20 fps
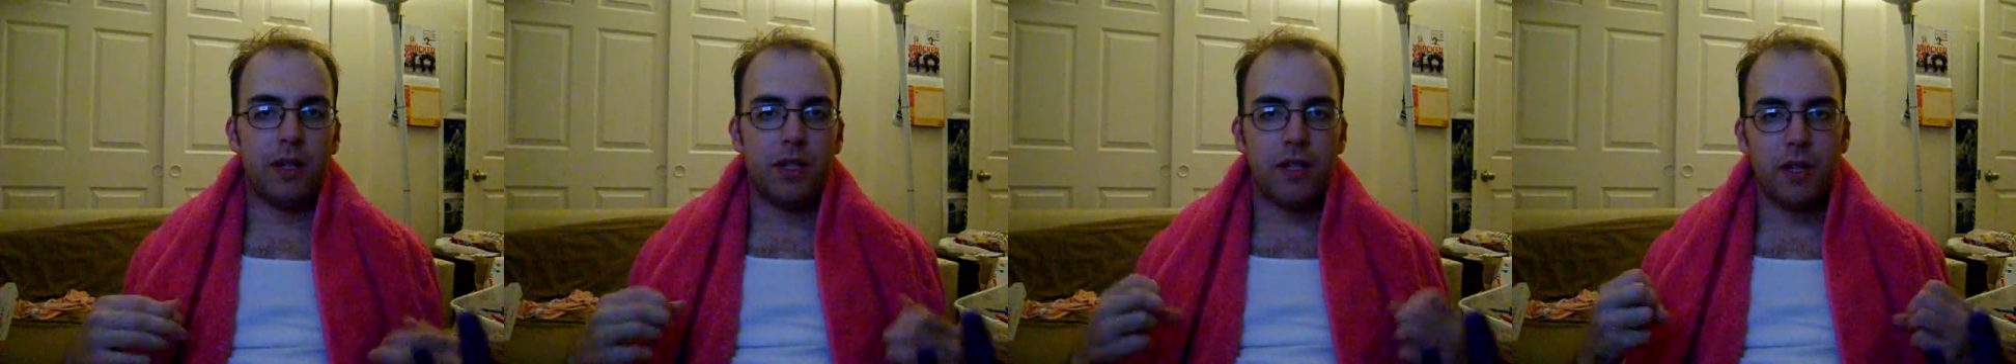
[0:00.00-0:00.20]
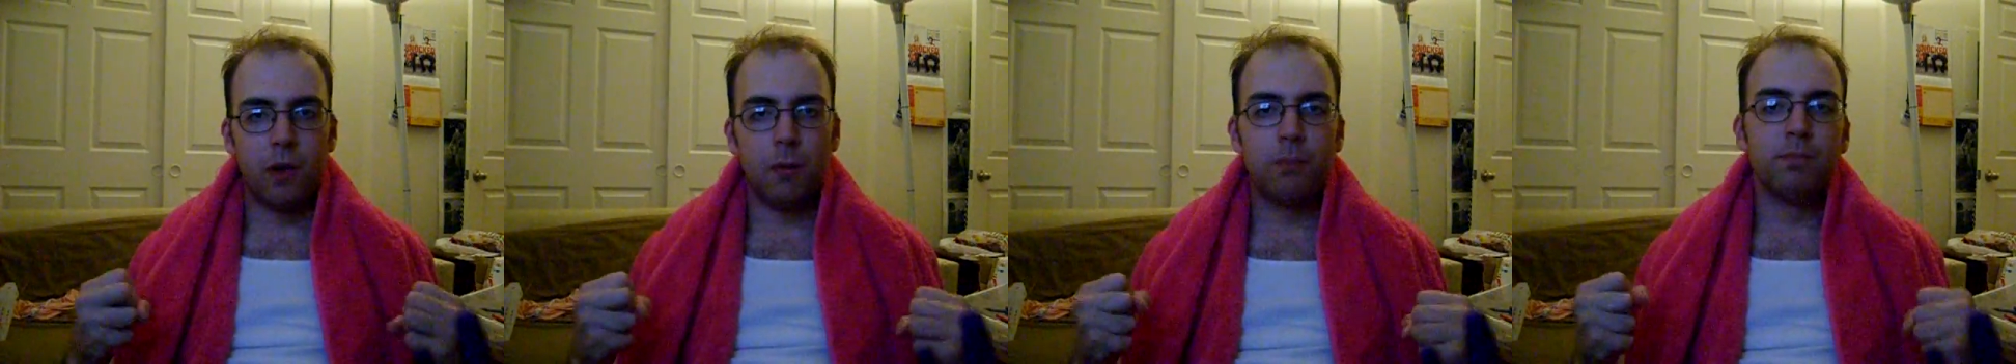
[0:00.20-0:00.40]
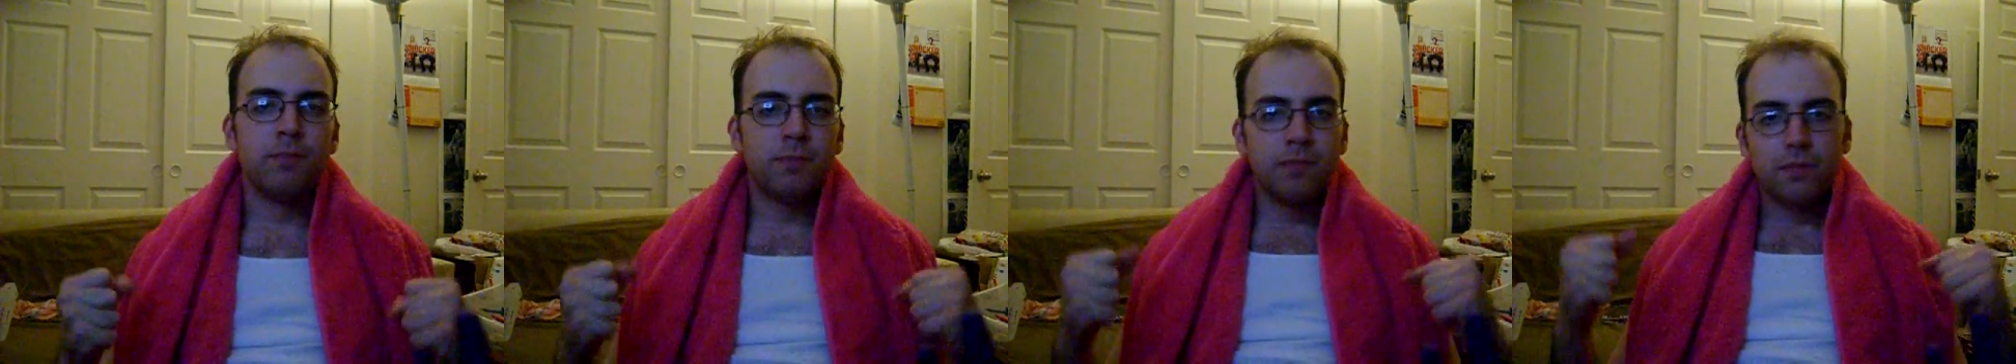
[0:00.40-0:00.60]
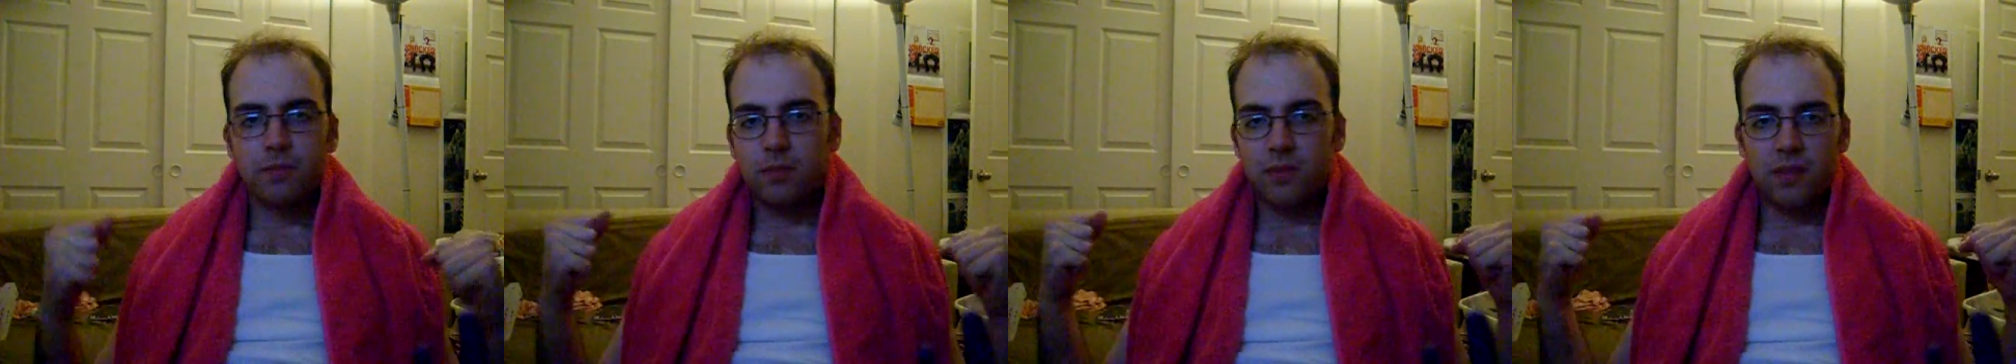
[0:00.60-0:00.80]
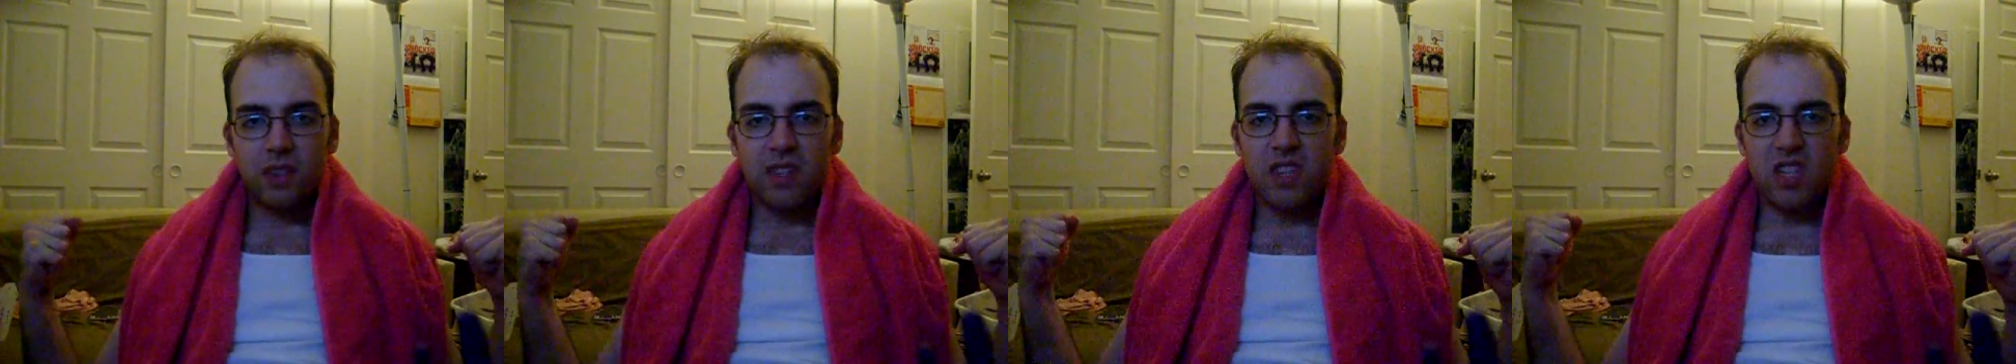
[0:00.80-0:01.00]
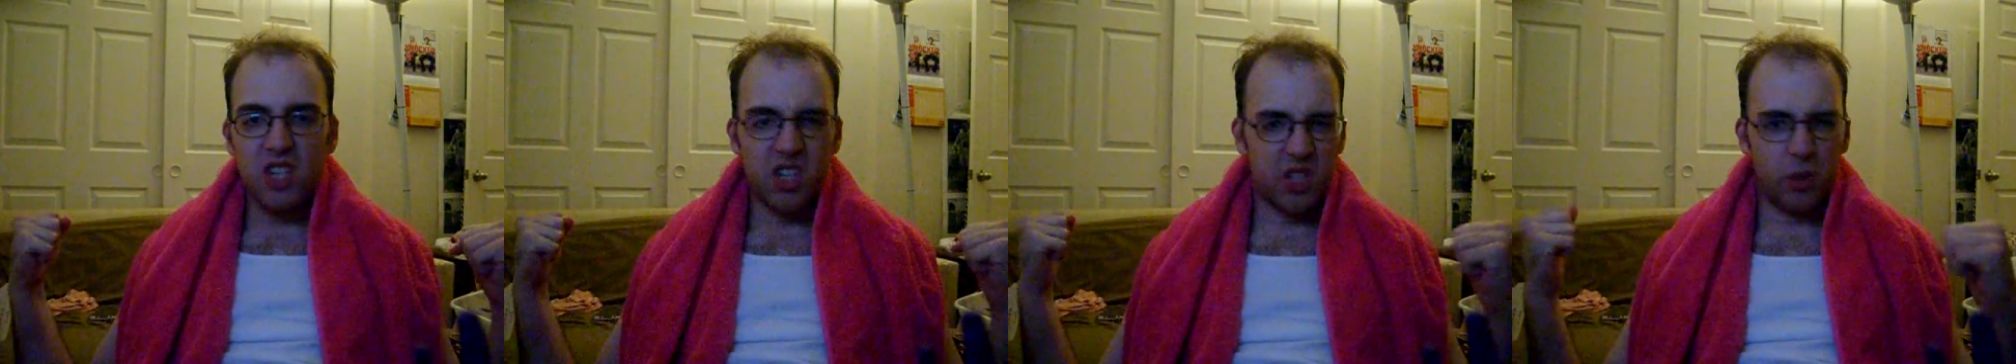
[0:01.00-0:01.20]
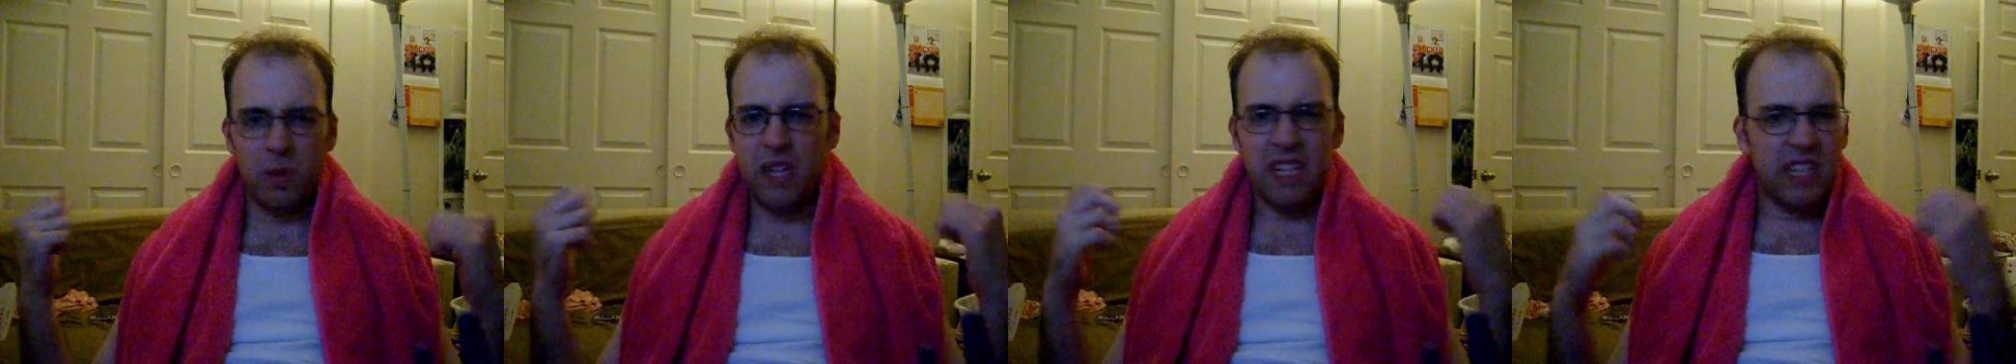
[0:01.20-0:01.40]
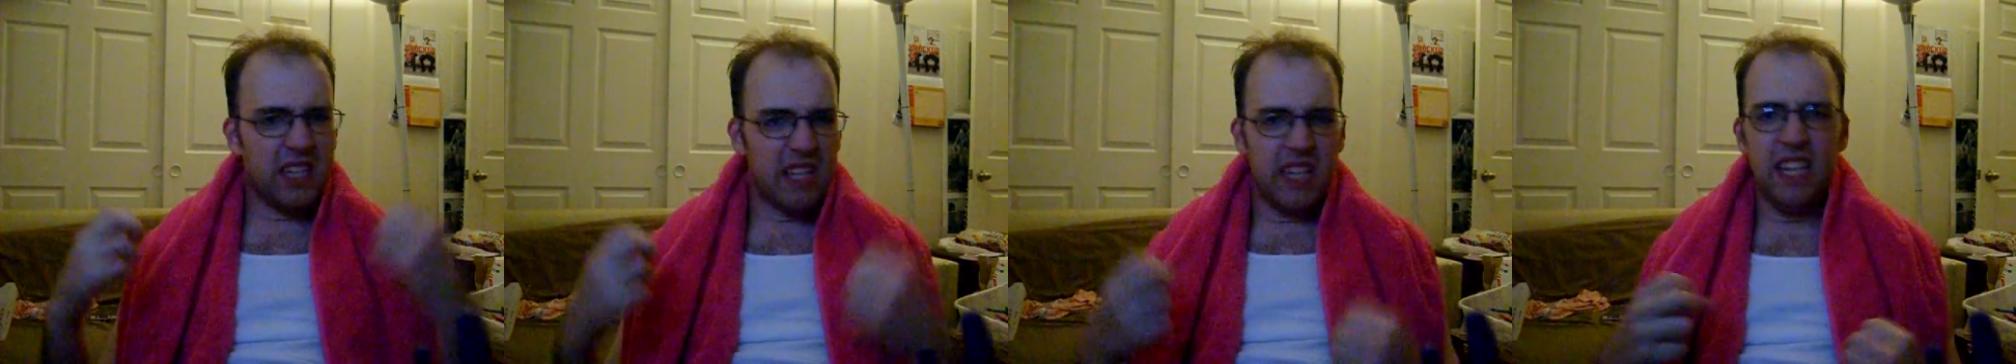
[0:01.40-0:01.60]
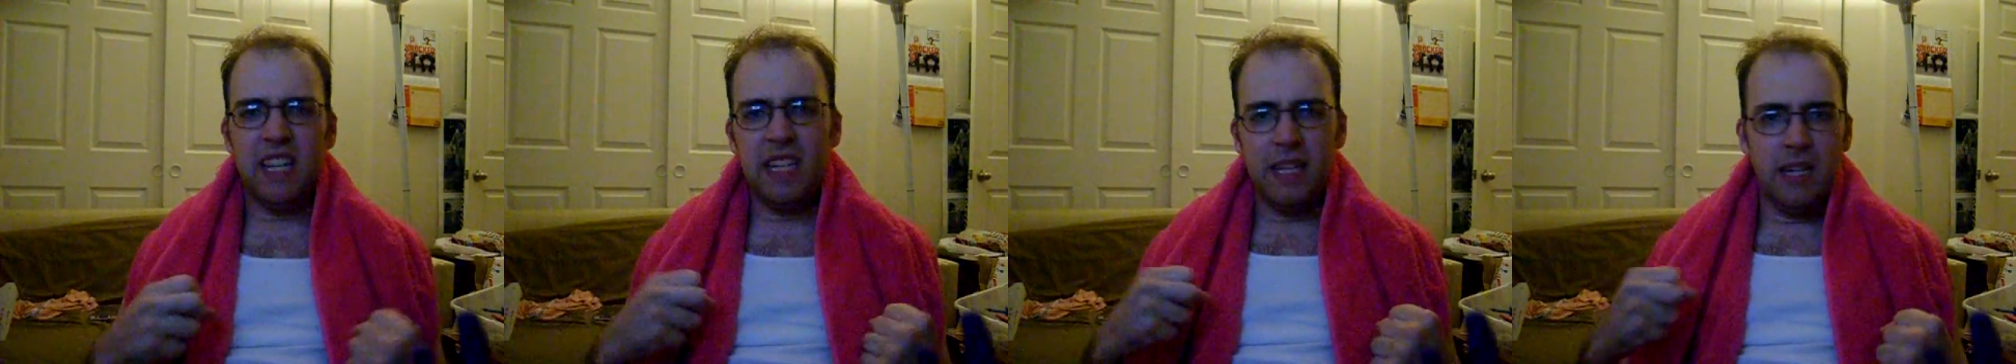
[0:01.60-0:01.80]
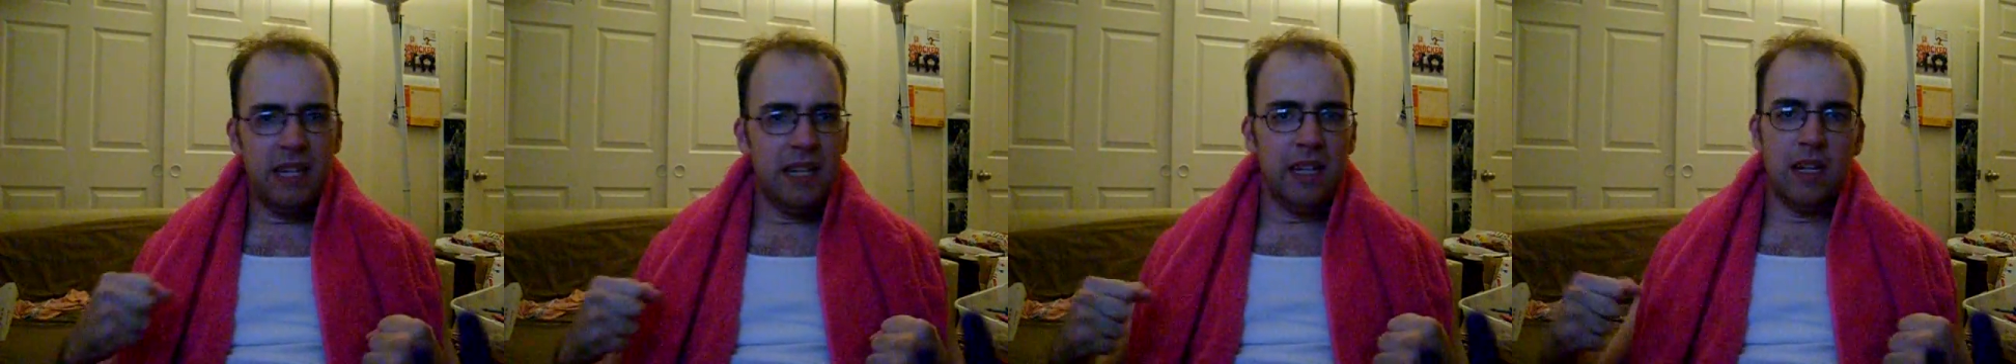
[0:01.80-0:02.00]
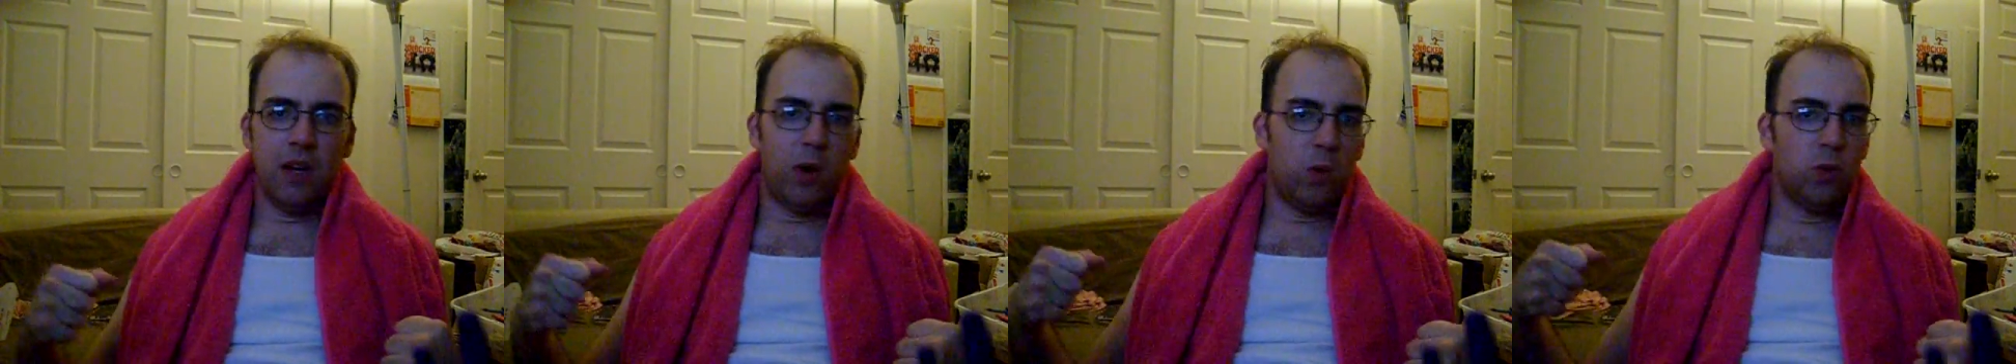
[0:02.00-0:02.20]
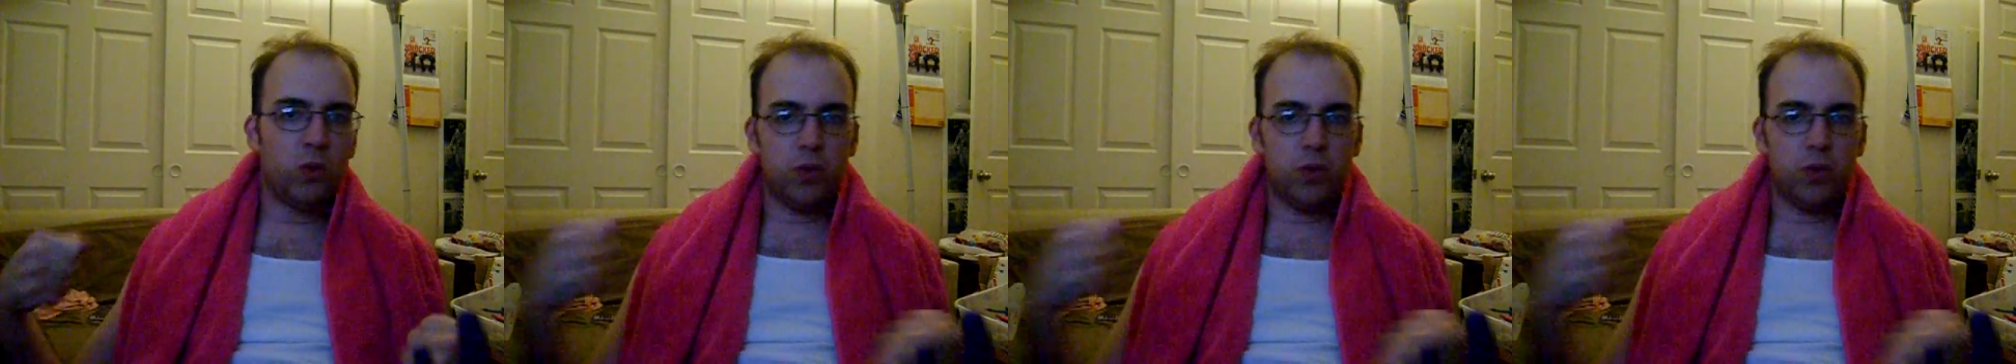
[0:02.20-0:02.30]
So he